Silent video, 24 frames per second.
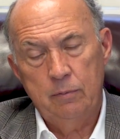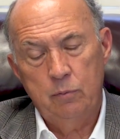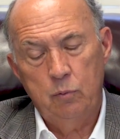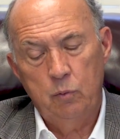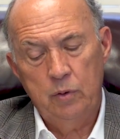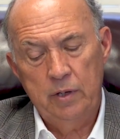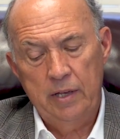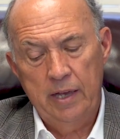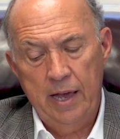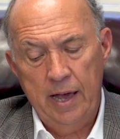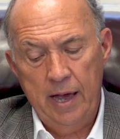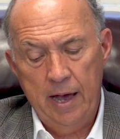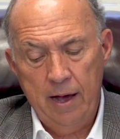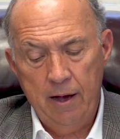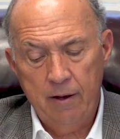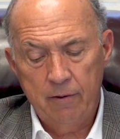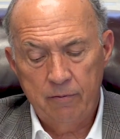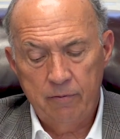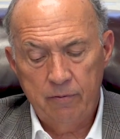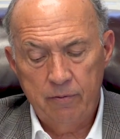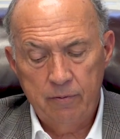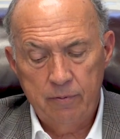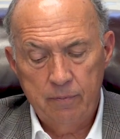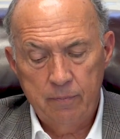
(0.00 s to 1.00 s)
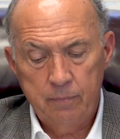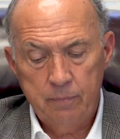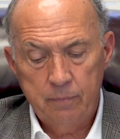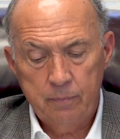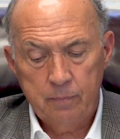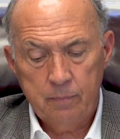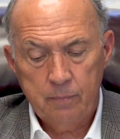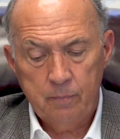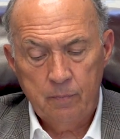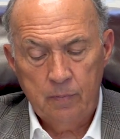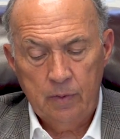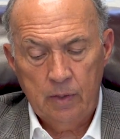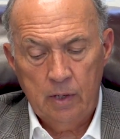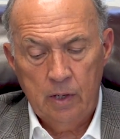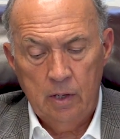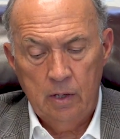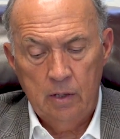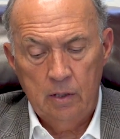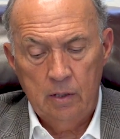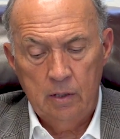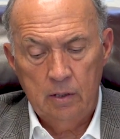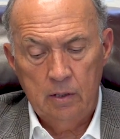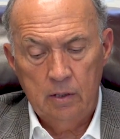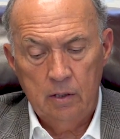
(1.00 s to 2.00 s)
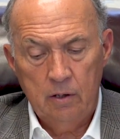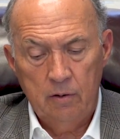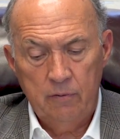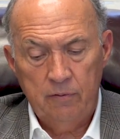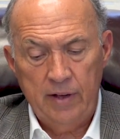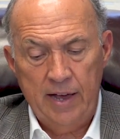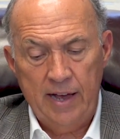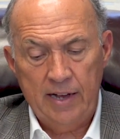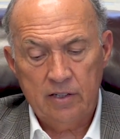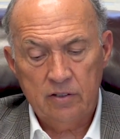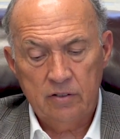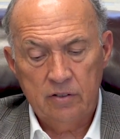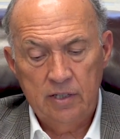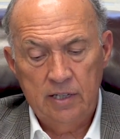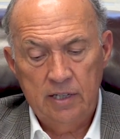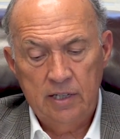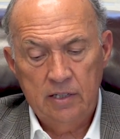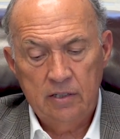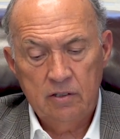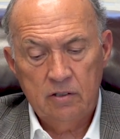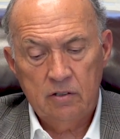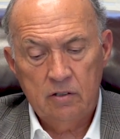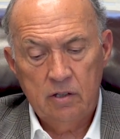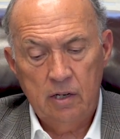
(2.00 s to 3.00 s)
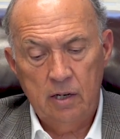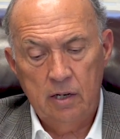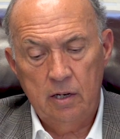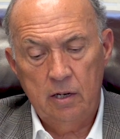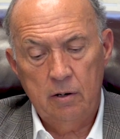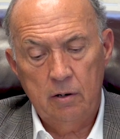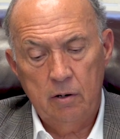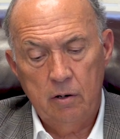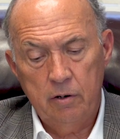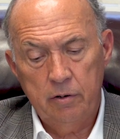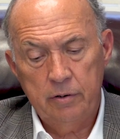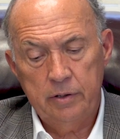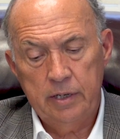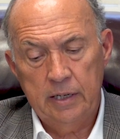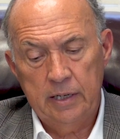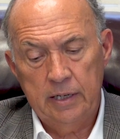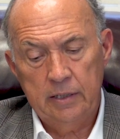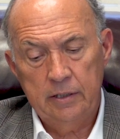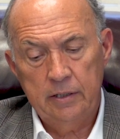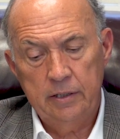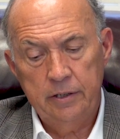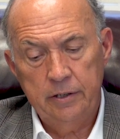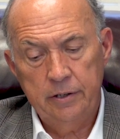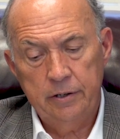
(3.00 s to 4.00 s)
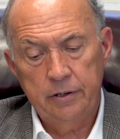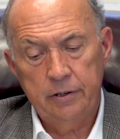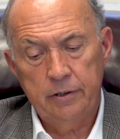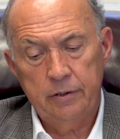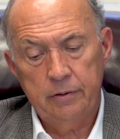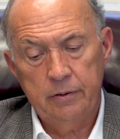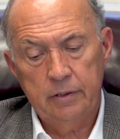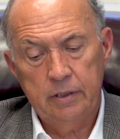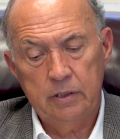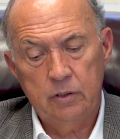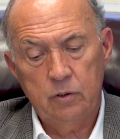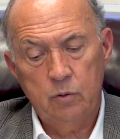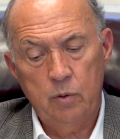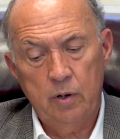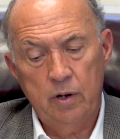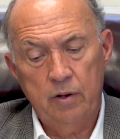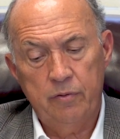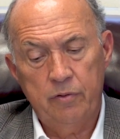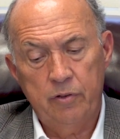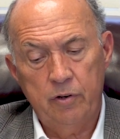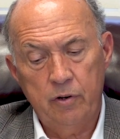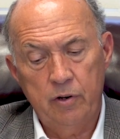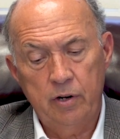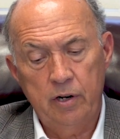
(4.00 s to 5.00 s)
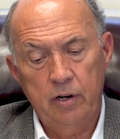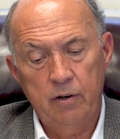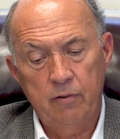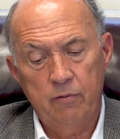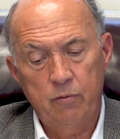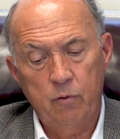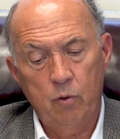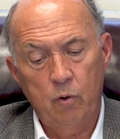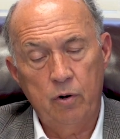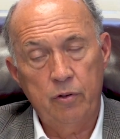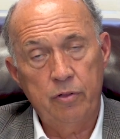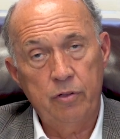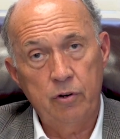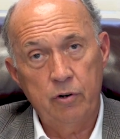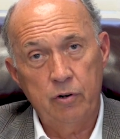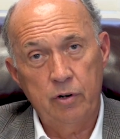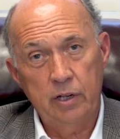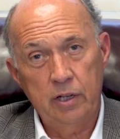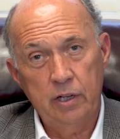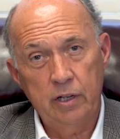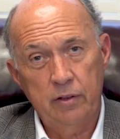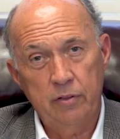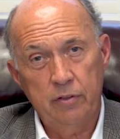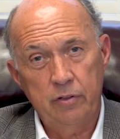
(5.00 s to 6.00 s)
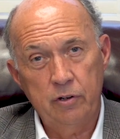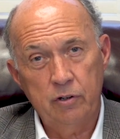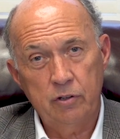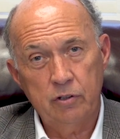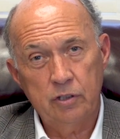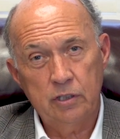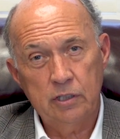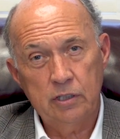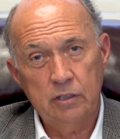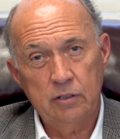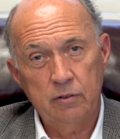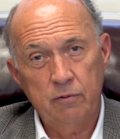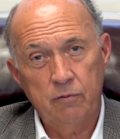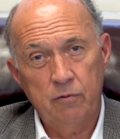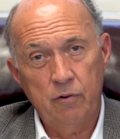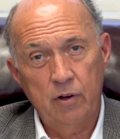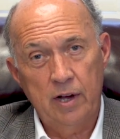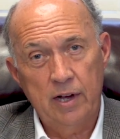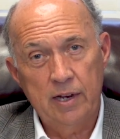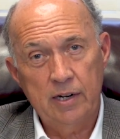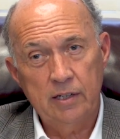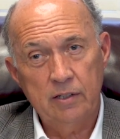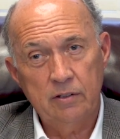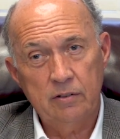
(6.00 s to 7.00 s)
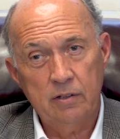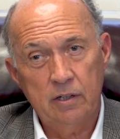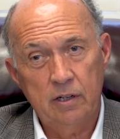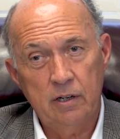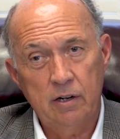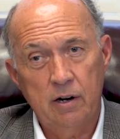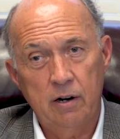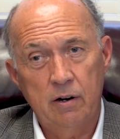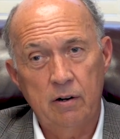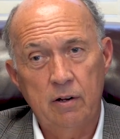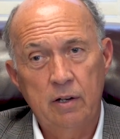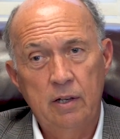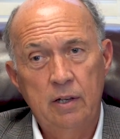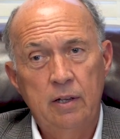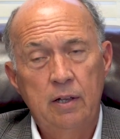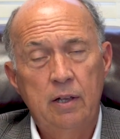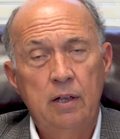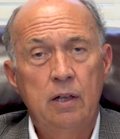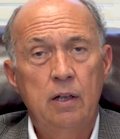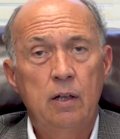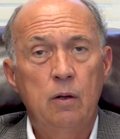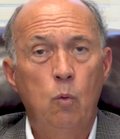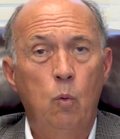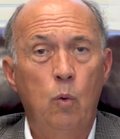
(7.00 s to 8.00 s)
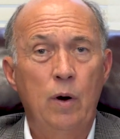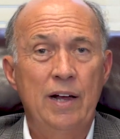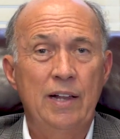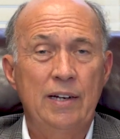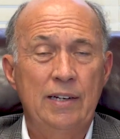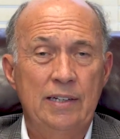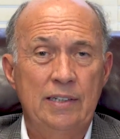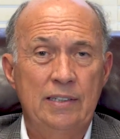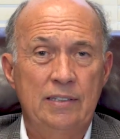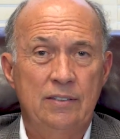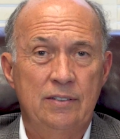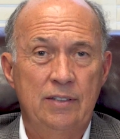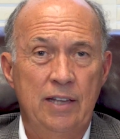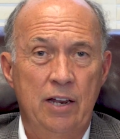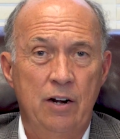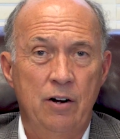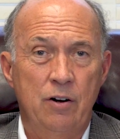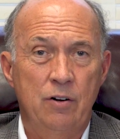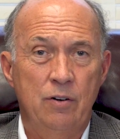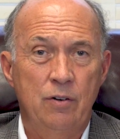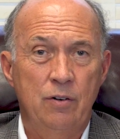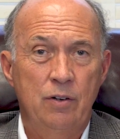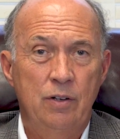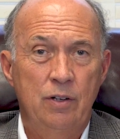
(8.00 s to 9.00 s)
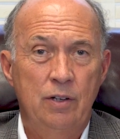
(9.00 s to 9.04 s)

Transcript: We have, vaccines are done here at 12:30 to 4:30 on Thursdays and Fridays at our wellness center.